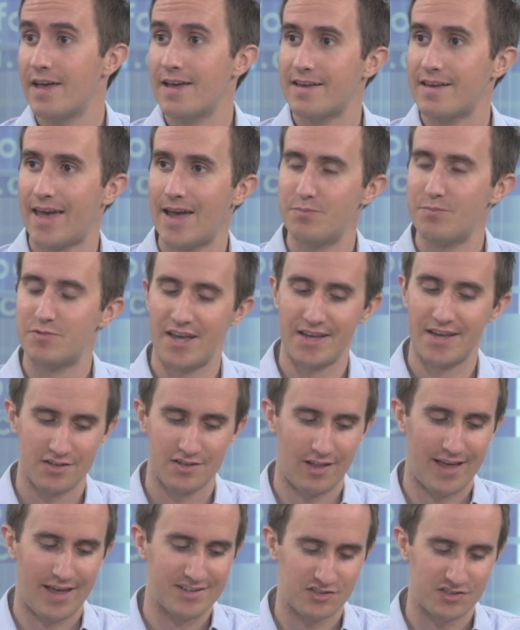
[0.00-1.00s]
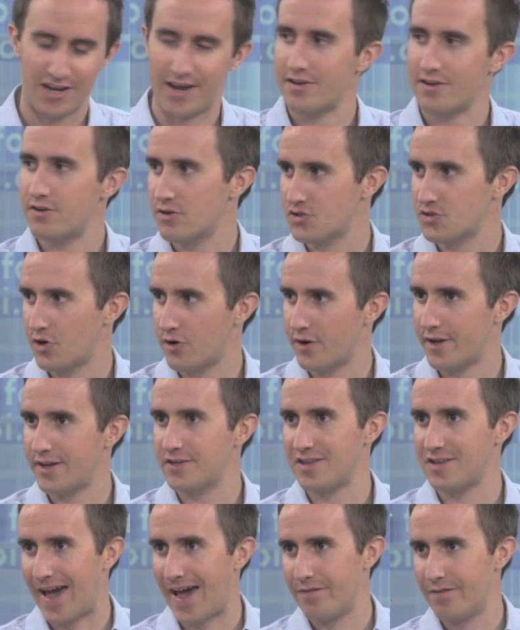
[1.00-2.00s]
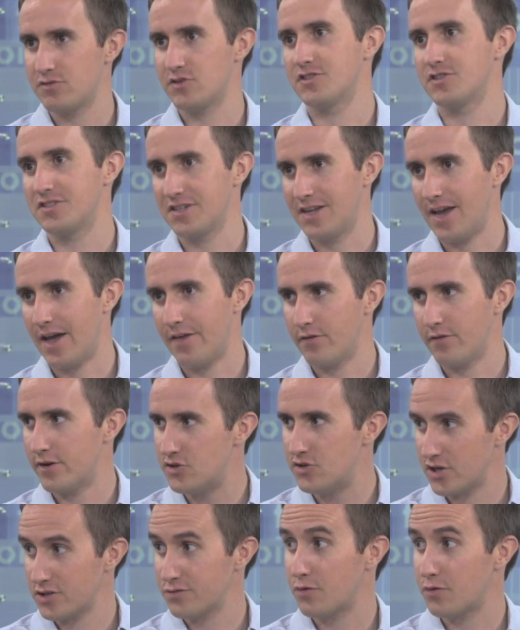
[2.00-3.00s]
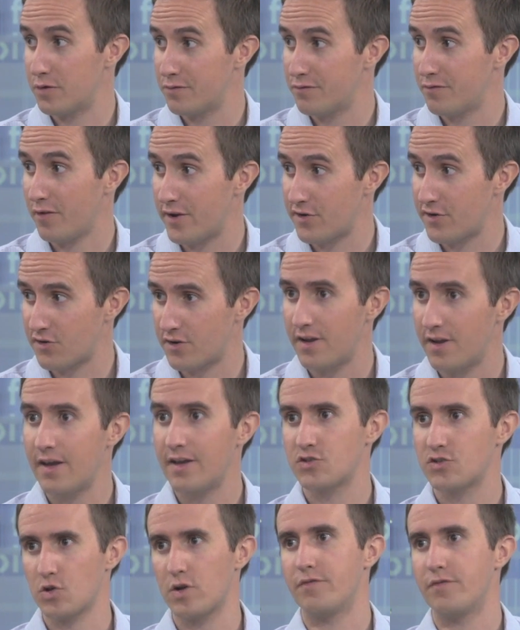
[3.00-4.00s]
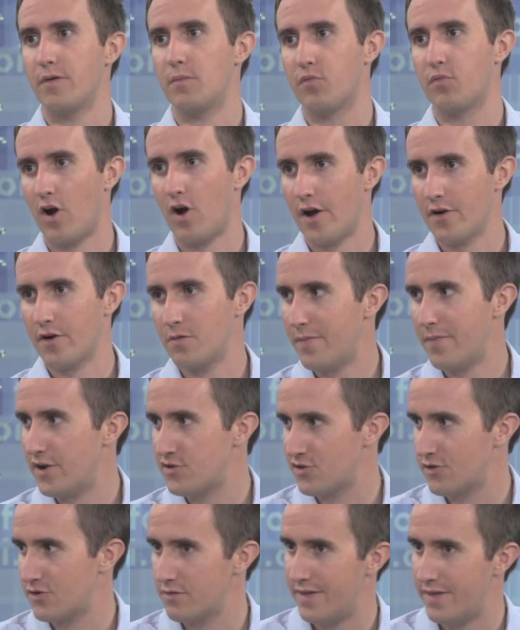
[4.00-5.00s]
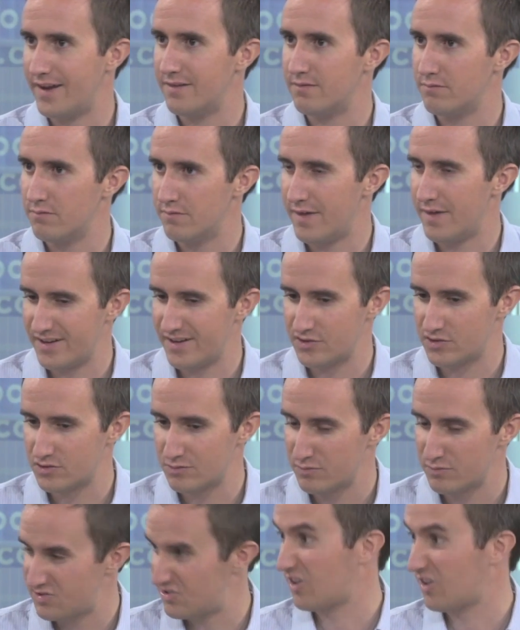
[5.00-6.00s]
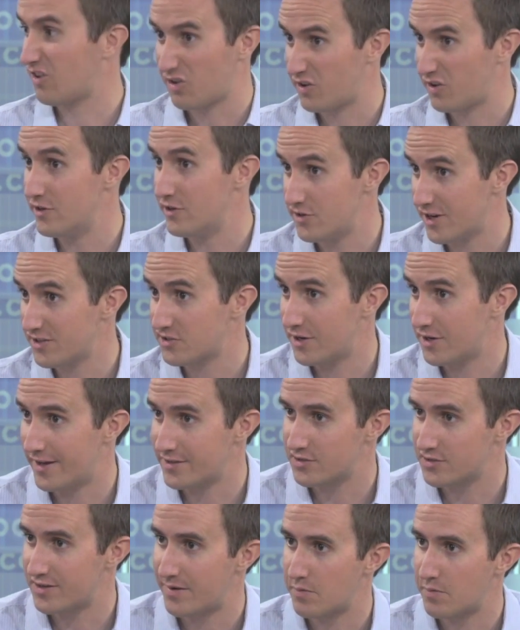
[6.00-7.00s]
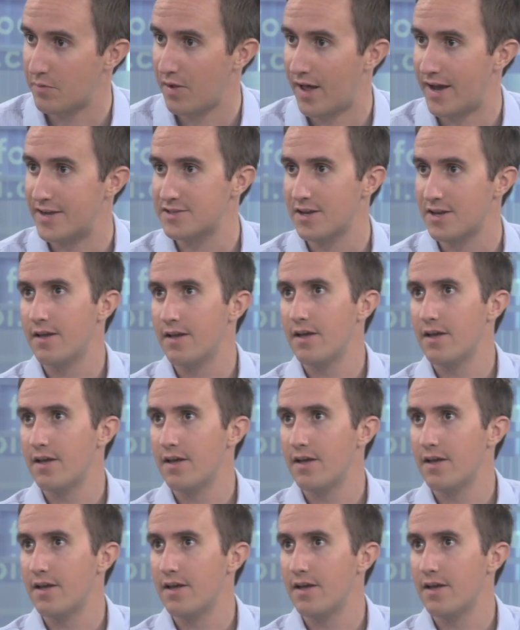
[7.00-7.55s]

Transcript: Mm-hmm. CAPE takes the last ten years' earnings, averages together, adjusts for inflation. It's sort of a broader measure that, that is cyclically adjusted, as the name implies.